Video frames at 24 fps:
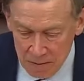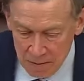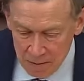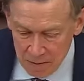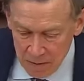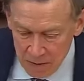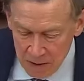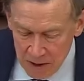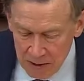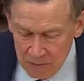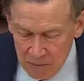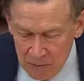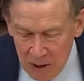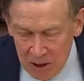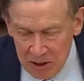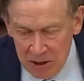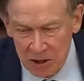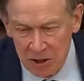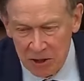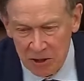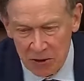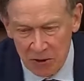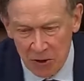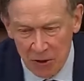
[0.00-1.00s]
The
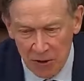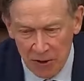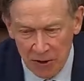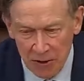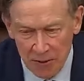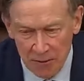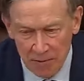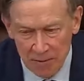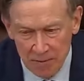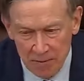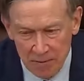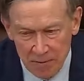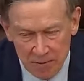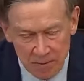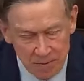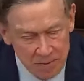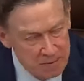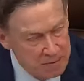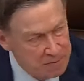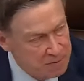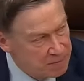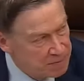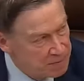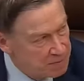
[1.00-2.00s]
objection is heard.
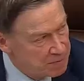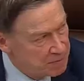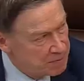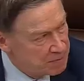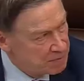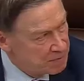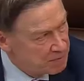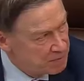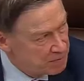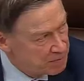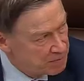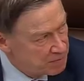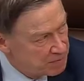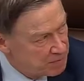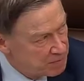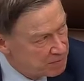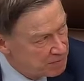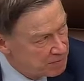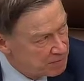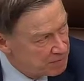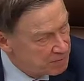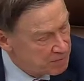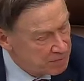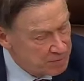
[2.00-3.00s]
Mr. President.
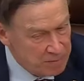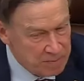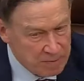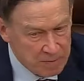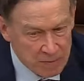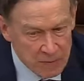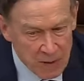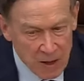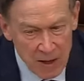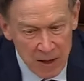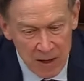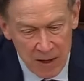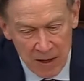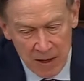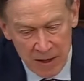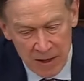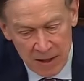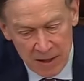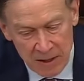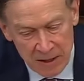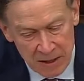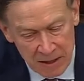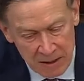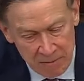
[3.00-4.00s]

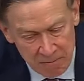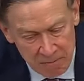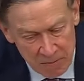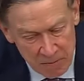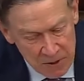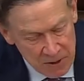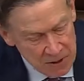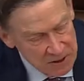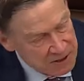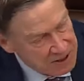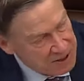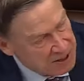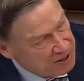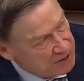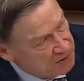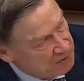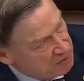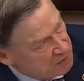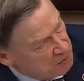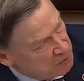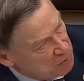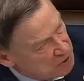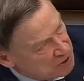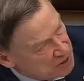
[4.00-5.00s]
The, the senator
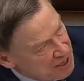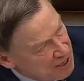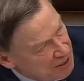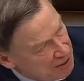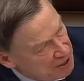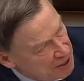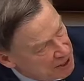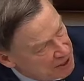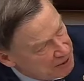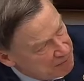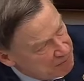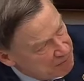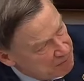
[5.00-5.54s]
from North Carolina.